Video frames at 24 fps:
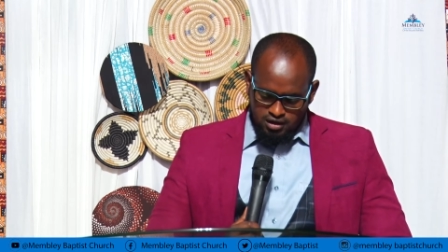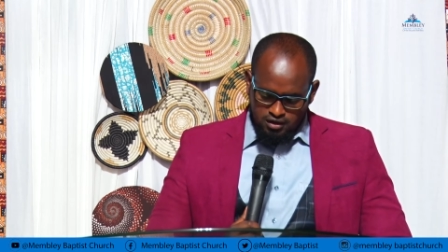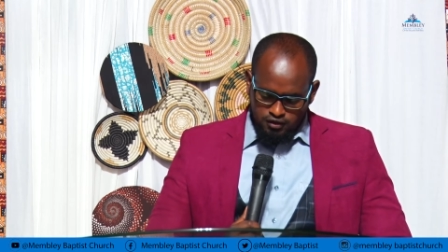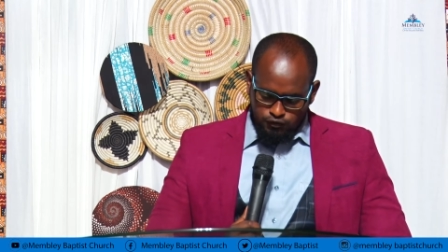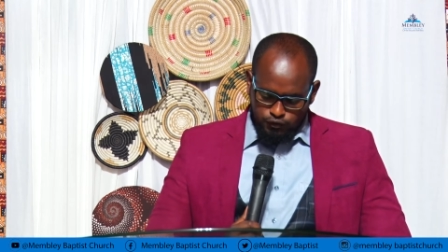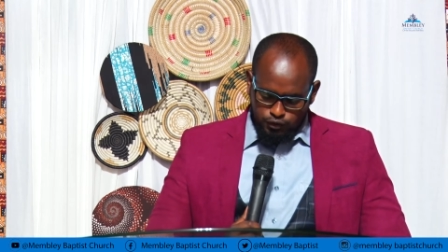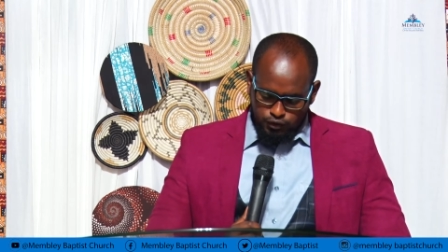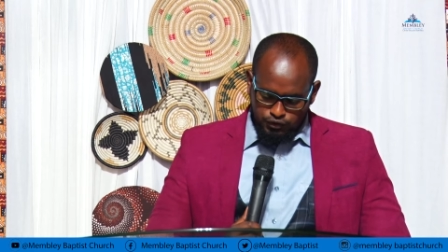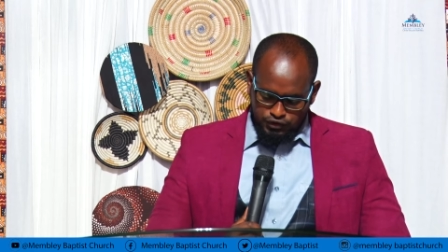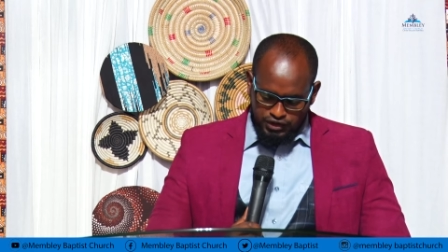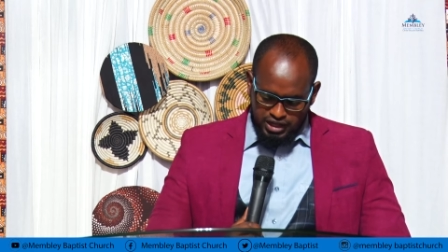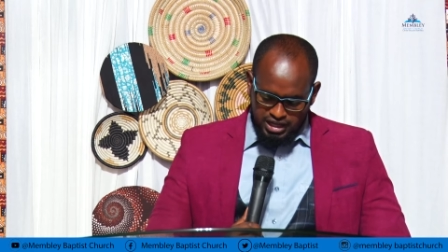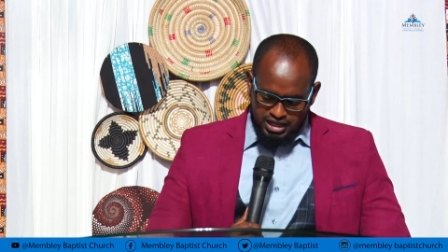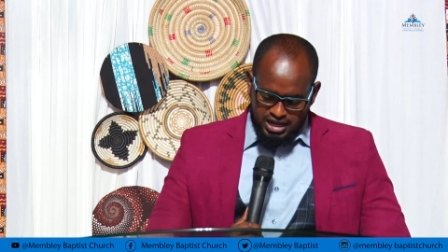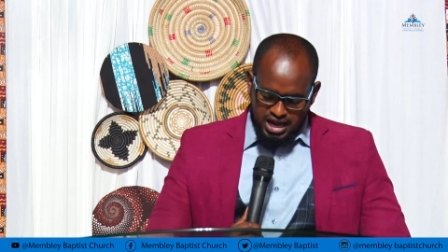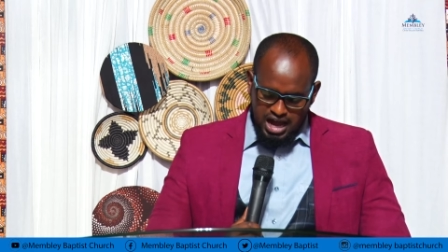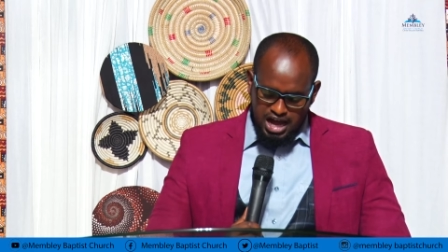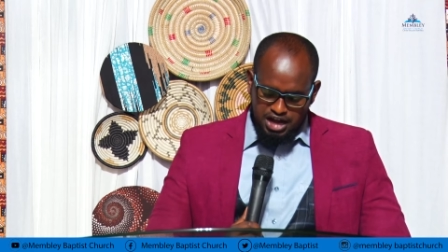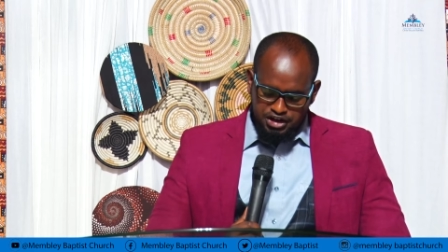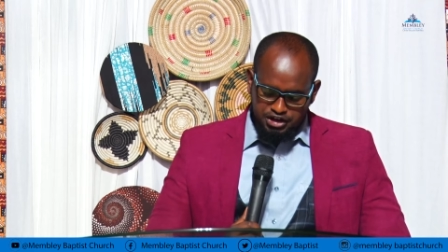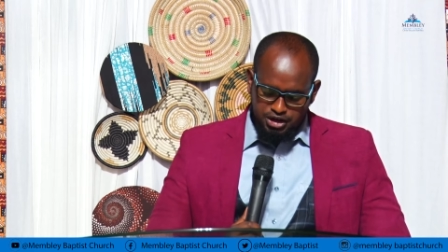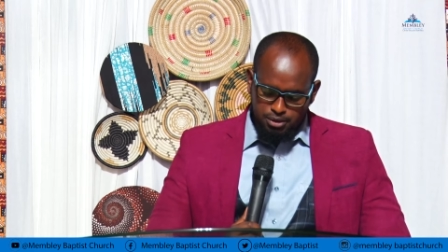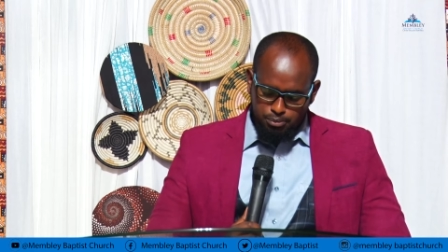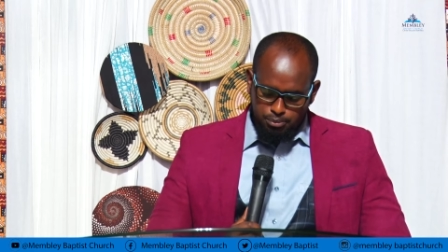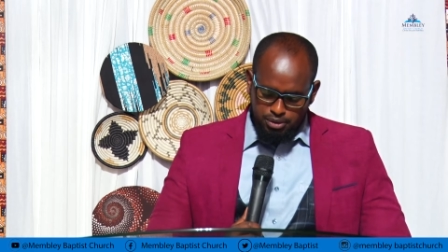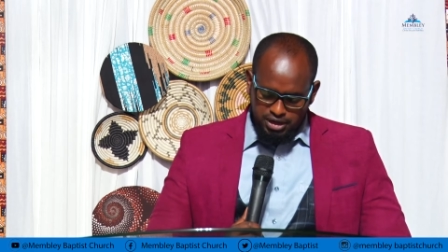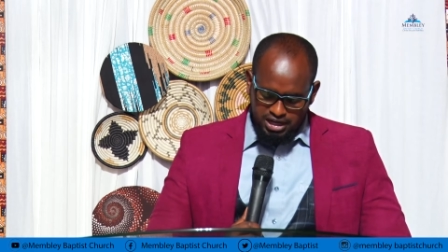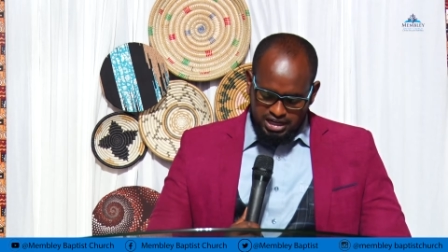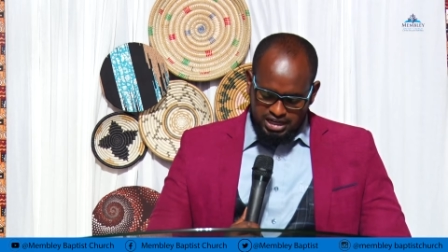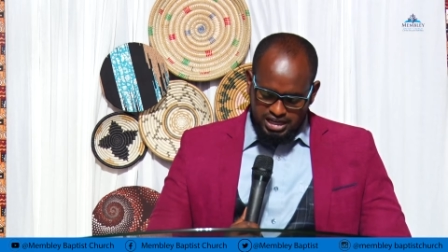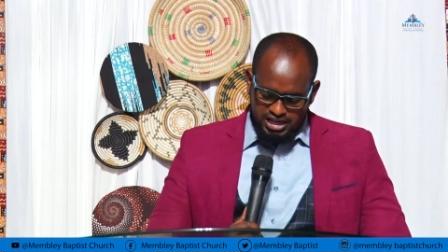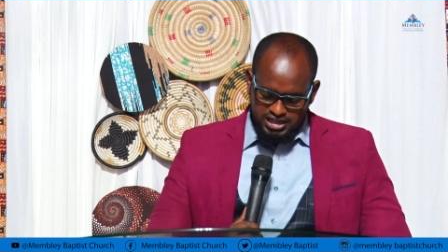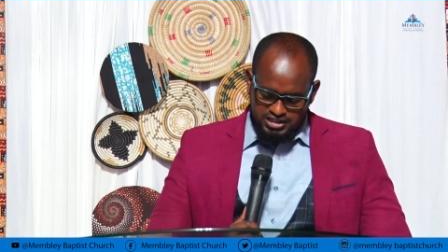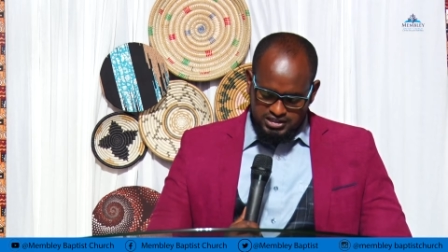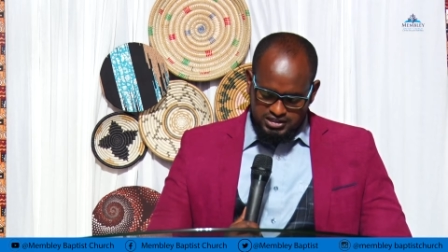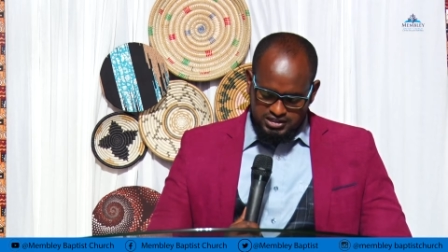for they are
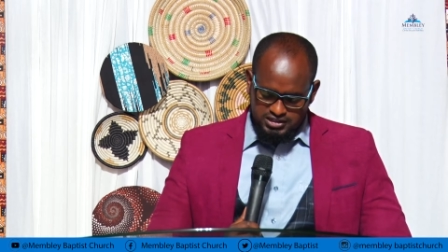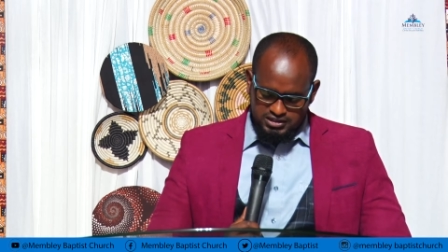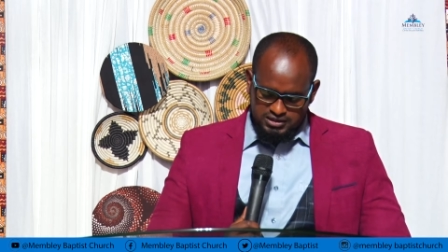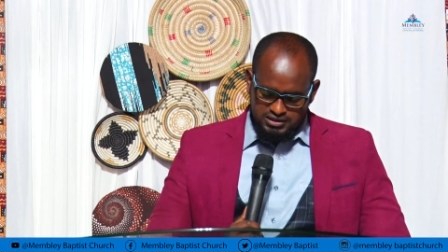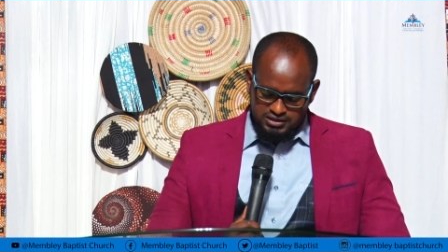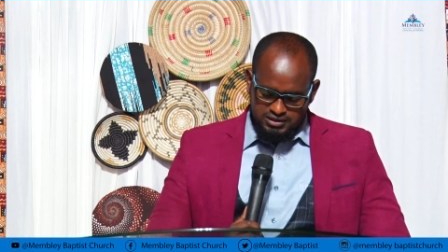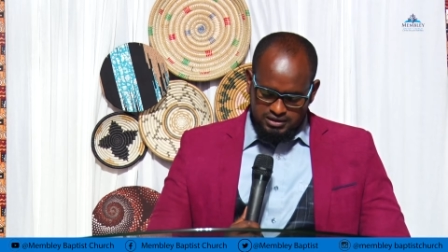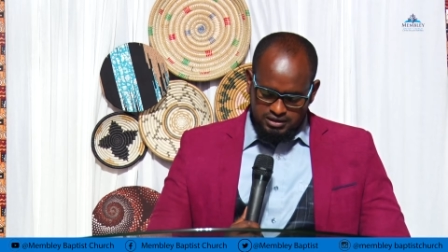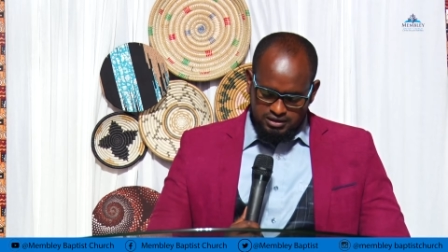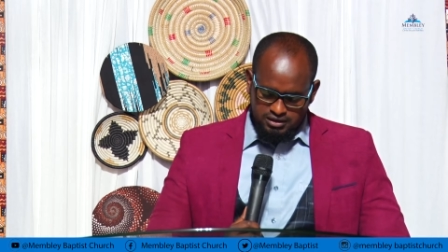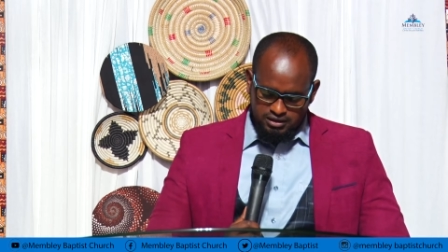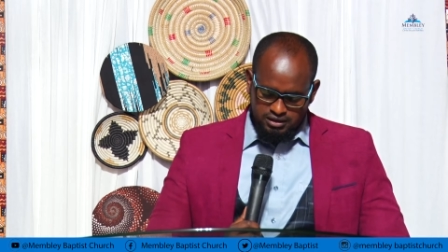rebellious.